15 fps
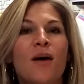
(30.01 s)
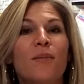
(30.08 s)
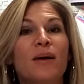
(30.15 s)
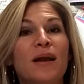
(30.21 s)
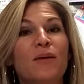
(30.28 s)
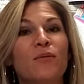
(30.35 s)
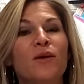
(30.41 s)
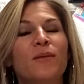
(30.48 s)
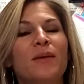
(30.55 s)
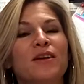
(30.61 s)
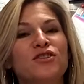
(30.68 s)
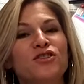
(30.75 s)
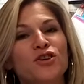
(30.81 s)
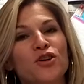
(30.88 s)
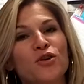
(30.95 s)
But I want to
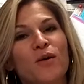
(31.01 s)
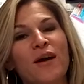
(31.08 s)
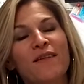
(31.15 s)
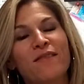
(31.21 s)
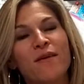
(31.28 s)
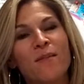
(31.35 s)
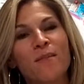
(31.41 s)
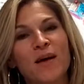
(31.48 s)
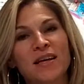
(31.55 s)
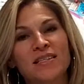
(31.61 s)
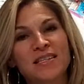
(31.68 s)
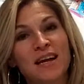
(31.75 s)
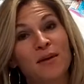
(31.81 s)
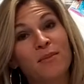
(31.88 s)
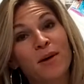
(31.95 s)
make sure you have the best
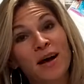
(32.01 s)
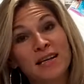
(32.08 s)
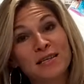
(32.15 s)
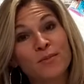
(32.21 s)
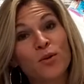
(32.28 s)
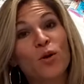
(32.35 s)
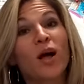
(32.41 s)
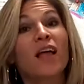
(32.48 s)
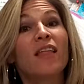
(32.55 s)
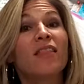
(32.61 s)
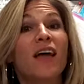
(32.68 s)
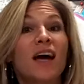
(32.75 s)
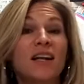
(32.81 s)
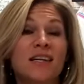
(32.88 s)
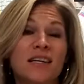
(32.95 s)
time possible, and
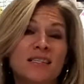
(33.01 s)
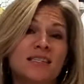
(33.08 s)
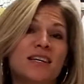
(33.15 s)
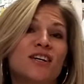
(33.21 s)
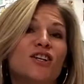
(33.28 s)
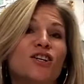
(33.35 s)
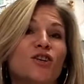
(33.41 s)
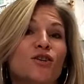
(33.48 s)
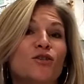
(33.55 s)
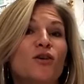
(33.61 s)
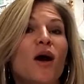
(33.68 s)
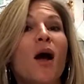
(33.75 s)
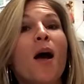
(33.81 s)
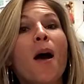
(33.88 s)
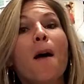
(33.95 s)
that does include
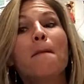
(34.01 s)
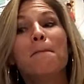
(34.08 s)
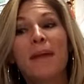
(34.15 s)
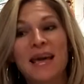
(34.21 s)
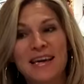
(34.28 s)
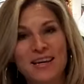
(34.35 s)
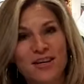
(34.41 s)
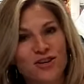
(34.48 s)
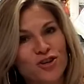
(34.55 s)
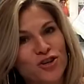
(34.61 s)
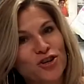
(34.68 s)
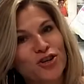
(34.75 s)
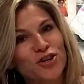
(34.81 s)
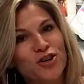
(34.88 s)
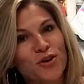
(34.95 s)
making sure
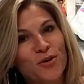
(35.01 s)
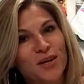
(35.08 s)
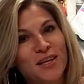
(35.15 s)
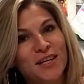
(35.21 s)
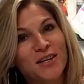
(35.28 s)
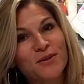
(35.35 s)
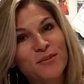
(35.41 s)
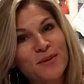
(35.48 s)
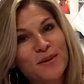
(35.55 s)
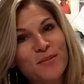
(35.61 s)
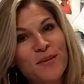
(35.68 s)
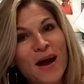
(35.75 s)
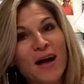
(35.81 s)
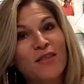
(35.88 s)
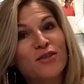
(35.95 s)
you know a little bit
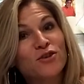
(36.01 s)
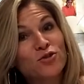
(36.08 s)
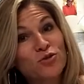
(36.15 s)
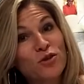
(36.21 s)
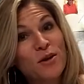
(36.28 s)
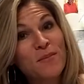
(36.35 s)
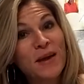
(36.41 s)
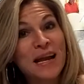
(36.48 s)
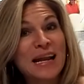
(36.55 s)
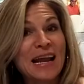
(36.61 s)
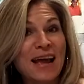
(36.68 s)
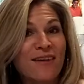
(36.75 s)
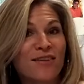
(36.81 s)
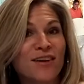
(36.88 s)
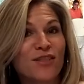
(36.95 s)
about the trip and
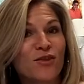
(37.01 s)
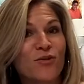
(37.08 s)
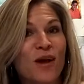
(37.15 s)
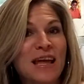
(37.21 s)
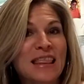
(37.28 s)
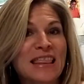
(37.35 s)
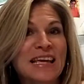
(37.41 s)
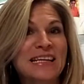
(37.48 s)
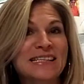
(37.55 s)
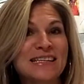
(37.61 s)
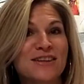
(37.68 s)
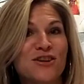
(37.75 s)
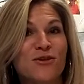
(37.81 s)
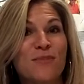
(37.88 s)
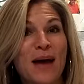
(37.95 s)
having the right things in
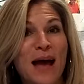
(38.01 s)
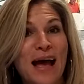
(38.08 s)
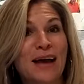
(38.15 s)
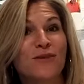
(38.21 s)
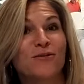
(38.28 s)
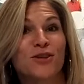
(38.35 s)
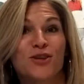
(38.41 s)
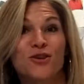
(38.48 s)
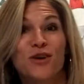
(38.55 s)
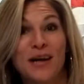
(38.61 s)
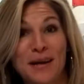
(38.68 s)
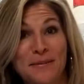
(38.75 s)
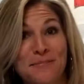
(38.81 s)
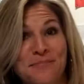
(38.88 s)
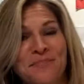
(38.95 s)
your bag when you
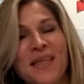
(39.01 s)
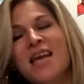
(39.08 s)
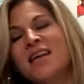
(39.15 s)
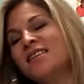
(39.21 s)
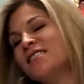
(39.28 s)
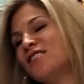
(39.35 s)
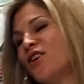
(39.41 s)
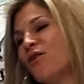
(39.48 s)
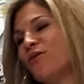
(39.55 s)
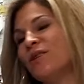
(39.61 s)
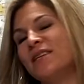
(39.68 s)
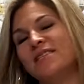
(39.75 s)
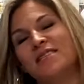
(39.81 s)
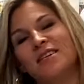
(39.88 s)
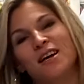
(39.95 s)
come. So
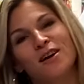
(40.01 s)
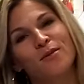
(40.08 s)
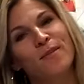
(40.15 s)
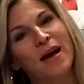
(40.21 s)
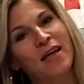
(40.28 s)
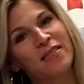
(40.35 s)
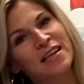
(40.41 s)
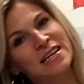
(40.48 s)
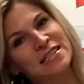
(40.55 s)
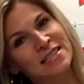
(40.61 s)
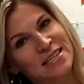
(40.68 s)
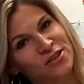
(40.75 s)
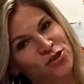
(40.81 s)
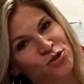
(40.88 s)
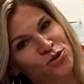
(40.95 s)
let's talk about the
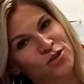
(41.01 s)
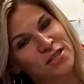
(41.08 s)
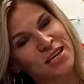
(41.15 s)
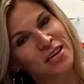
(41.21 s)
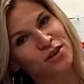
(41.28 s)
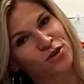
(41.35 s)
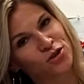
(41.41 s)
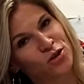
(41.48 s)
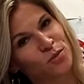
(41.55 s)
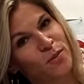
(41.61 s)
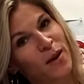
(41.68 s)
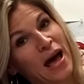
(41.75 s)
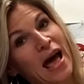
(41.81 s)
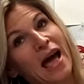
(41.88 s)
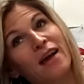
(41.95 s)
essentials that you should
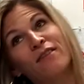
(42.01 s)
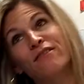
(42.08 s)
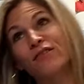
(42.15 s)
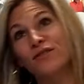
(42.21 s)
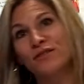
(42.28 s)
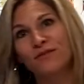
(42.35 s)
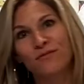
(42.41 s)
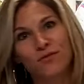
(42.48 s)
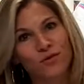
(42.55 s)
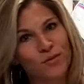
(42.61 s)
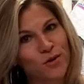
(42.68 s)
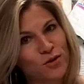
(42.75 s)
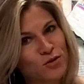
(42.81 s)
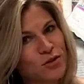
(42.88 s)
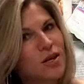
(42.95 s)
pack. First and
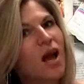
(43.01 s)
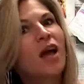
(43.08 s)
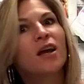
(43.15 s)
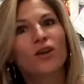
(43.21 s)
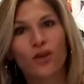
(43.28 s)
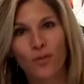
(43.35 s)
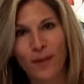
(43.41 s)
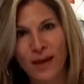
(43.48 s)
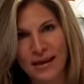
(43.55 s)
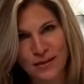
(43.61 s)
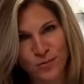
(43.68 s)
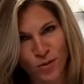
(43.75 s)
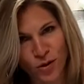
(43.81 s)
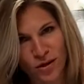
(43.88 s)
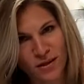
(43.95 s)
foremost, your
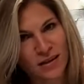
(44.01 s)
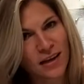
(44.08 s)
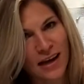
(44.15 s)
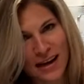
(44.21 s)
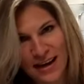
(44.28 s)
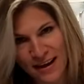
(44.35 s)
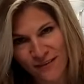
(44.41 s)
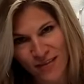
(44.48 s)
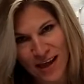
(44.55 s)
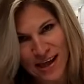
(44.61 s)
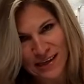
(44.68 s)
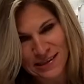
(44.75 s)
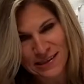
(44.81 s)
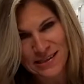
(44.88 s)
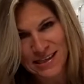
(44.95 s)
passport. Got to have that
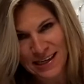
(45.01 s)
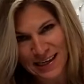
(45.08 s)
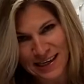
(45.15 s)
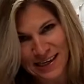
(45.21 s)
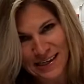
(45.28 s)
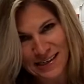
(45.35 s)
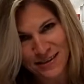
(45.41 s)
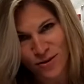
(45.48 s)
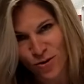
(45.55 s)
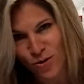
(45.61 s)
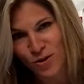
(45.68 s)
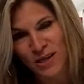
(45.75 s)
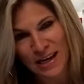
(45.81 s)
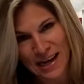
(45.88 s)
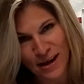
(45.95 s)
to get in or
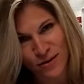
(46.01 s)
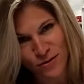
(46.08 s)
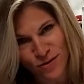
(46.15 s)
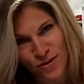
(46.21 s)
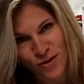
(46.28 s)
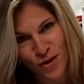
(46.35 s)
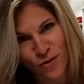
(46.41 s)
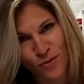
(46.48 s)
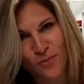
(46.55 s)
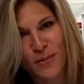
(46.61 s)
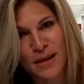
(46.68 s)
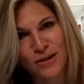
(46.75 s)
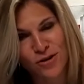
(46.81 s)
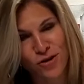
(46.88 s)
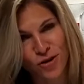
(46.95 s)
get out. So
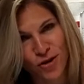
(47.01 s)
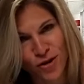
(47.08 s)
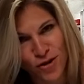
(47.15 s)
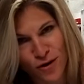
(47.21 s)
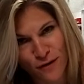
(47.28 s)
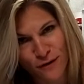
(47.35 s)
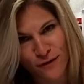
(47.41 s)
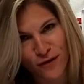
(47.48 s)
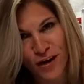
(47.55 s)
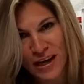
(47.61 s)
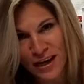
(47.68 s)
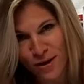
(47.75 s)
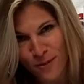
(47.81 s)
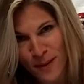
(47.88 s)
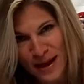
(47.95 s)
make sure you don't
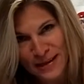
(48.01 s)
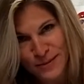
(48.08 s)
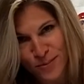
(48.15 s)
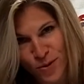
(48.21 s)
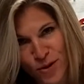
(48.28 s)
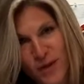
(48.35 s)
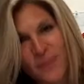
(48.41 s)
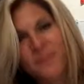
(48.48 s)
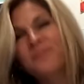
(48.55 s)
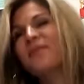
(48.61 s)
forget your passport.